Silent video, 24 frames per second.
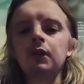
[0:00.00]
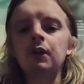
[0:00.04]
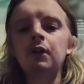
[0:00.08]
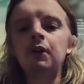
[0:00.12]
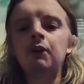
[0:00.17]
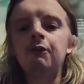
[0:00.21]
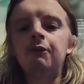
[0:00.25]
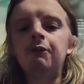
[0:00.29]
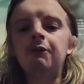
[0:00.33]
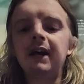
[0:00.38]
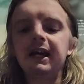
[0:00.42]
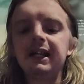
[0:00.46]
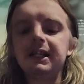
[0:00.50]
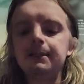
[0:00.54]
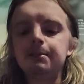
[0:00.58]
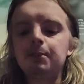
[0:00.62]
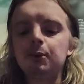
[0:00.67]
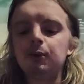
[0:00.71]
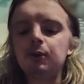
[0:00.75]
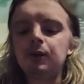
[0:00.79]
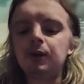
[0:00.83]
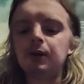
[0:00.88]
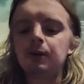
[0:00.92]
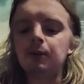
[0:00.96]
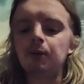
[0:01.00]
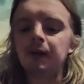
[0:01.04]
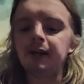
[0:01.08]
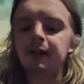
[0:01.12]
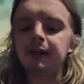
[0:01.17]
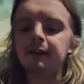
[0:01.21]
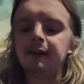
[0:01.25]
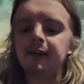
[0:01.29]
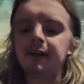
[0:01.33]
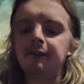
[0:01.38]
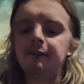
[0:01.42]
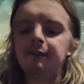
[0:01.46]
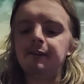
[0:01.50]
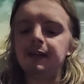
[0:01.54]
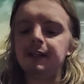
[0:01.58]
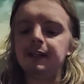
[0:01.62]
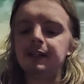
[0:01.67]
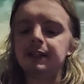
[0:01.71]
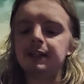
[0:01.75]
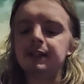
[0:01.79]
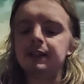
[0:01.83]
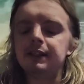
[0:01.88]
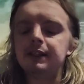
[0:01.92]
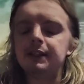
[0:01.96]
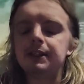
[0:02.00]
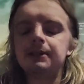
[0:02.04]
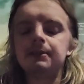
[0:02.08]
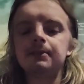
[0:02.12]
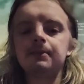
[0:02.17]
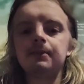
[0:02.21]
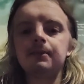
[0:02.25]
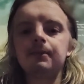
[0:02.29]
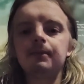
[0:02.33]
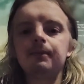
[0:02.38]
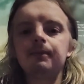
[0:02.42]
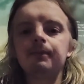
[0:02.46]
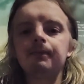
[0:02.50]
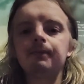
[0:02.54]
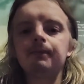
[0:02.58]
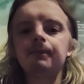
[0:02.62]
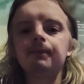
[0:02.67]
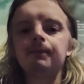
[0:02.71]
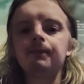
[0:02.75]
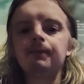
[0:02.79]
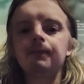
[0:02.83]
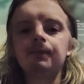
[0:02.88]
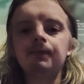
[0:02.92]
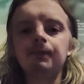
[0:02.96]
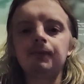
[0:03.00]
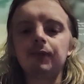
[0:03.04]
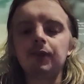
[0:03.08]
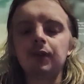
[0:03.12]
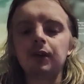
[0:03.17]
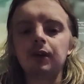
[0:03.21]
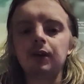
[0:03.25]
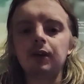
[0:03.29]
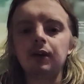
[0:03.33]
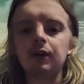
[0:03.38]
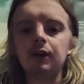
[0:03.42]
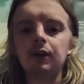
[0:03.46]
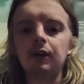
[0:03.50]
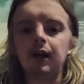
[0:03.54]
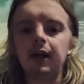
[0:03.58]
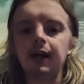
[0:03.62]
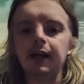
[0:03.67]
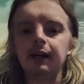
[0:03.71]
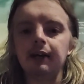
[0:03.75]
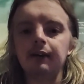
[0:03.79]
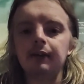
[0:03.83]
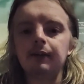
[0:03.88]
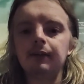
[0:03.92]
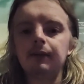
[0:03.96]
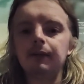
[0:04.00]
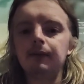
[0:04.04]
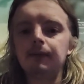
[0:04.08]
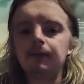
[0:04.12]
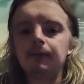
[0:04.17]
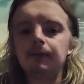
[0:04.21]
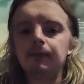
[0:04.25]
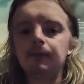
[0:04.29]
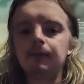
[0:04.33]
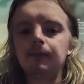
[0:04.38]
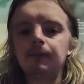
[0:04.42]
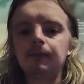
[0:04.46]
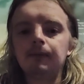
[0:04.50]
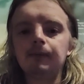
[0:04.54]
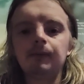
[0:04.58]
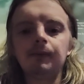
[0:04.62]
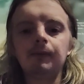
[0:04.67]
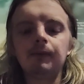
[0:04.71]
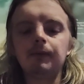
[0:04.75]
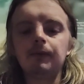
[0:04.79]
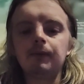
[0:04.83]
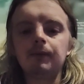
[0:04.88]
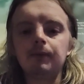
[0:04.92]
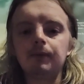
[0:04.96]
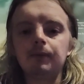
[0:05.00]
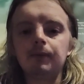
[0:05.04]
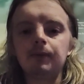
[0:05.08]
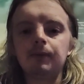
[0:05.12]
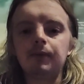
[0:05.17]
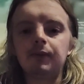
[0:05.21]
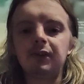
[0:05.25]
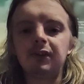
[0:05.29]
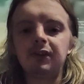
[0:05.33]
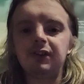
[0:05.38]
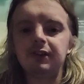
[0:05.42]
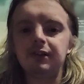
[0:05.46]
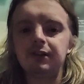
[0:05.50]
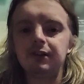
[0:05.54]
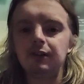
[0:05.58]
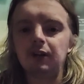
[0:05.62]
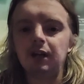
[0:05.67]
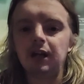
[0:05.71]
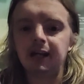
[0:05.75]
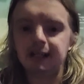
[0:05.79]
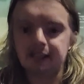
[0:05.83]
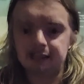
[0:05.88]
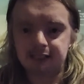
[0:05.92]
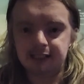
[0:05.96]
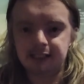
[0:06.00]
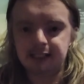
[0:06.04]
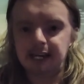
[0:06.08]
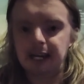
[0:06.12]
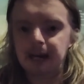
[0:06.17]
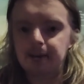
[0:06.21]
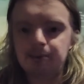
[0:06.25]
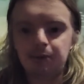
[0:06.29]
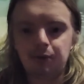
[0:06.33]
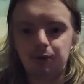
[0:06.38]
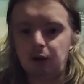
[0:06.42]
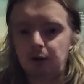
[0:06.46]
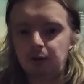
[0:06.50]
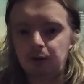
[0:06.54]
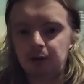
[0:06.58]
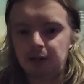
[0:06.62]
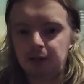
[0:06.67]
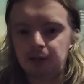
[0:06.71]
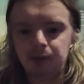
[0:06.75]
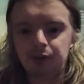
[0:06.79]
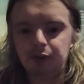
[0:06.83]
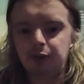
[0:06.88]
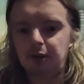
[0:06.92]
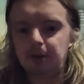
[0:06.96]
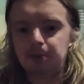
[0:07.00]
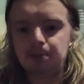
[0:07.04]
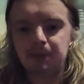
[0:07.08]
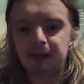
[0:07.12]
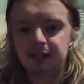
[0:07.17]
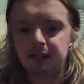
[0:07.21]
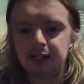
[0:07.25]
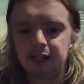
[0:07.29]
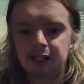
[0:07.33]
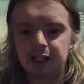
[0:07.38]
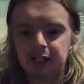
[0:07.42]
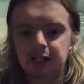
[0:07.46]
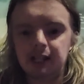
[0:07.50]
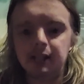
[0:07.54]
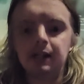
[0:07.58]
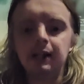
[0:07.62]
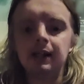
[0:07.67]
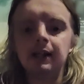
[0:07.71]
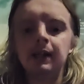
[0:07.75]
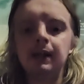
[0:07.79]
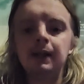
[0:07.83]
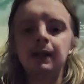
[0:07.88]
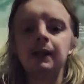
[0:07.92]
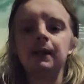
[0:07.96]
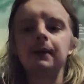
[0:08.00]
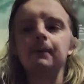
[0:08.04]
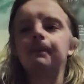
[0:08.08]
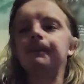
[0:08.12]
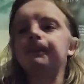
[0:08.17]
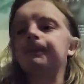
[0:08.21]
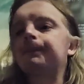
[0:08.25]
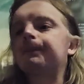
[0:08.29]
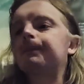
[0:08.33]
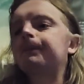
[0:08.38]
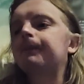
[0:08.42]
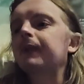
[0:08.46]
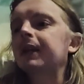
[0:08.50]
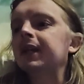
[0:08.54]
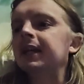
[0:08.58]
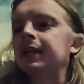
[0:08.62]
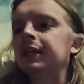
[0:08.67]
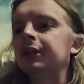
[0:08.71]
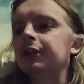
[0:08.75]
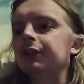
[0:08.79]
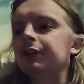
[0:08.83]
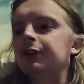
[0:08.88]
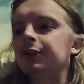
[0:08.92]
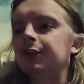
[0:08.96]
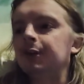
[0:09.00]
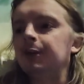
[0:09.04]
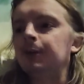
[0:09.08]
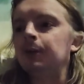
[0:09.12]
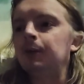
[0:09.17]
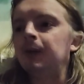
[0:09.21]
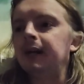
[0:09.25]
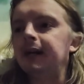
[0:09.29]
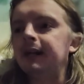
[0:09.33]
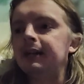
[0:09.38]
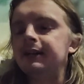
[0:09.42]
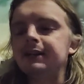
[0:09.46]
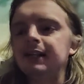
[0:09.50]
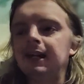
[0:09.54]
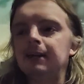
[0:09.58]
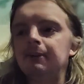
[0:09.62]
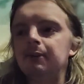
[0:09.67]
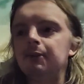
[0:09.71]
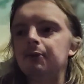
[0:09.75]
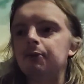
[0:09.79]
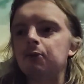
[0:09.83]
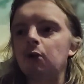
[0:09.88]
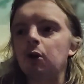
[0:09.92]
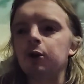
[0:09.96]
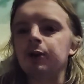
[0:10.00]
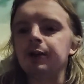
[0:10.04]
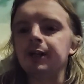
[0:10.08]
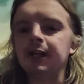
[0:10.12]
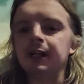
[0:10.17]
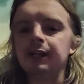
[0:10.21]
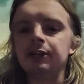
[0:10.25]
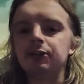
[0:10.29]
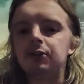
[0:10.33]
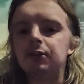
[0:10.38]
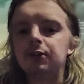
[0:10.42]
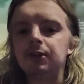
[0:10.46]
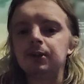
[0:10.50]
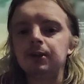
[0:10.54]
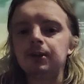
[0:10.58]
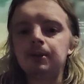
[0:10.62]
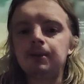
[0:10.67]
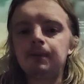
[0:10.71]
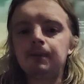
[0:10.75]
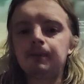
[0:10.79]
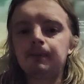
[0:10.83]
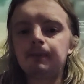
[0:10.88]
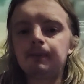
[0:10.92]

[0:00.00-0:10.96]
on Facebook, one of their figures like snapped, like when he was like bending it in a certain way. Same with Rodan too.